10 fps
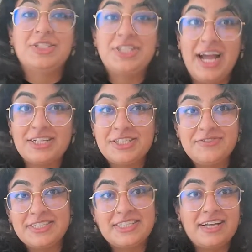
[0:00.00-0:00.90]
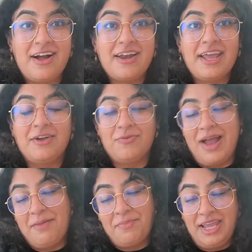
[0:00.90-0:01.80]
She actually recently got a
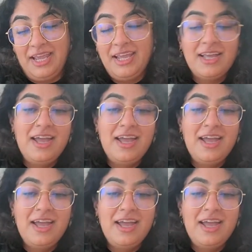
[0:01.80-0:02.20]
Grammy,